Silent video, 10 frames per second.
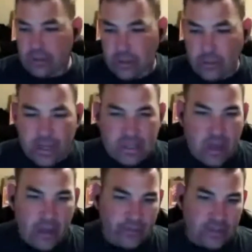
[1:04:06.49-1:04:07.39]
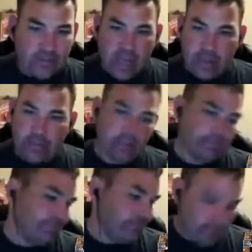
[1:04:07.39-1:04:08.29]
lost their two best offensive
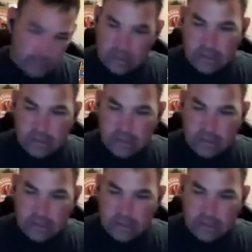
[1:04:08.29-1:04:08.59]
linemen.